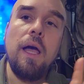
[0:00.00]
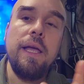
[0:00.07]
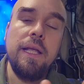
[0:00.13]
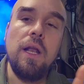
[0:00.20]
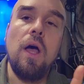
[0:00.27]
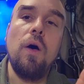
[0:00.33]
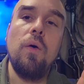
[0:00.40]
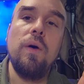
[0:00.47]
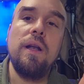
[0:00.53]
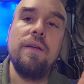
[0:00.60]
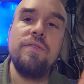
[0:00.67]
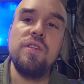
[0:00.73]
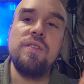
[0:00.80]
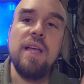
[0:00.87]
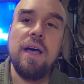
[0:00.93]
you know, and
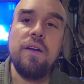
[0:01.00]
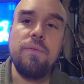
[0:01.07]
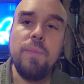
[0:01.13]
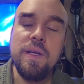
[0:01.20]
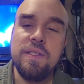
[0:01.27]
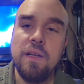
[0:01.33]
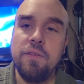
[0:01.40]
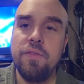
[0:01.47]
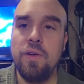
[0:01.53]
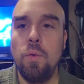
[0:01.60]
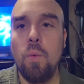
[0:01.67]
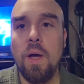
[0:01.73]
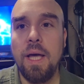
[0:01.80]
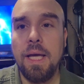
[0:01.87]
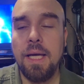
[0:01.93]
I've just outed myself in
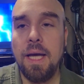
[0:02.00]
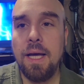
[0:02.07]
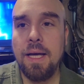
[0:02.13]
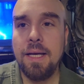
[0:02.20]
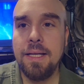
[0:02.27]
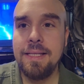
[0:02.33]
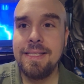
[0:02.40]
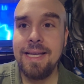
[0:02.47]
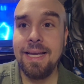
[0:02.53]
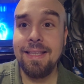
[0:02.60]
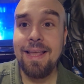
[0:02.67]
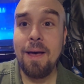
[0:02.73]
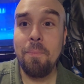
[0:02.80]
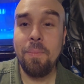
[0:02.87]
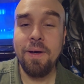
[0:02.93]
a way
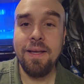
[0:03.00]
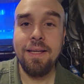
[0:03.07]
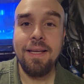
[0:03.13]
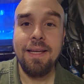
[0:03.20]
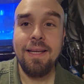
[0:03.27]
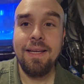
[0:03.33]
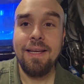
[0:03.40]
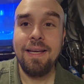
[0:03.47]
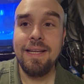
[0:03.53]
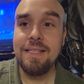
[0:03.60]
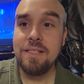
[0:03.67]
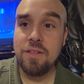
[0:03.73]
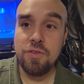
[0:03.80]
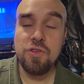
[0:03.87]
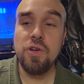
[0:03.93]
saying that. But
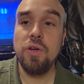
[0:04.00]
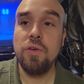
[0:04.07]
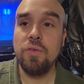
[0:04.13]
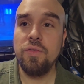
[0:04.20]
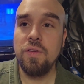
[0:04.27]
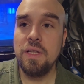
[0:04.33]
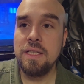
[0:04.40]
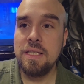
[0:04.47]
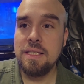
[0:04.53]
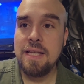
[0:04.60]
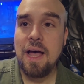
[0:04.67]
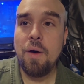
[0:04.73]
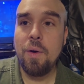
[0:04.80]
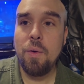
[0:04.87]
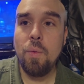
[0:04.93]
it's the truth. This is
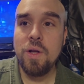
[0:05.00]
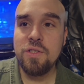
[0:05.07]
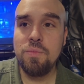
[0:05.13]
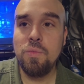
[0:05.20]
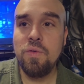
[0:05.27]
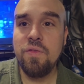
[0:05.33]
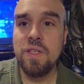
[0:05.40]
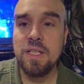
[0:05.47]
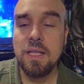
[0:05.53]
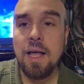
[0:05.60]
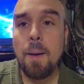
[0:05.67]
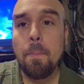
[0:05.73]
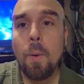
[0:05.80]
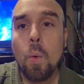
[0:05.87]
how I watch movies a lot.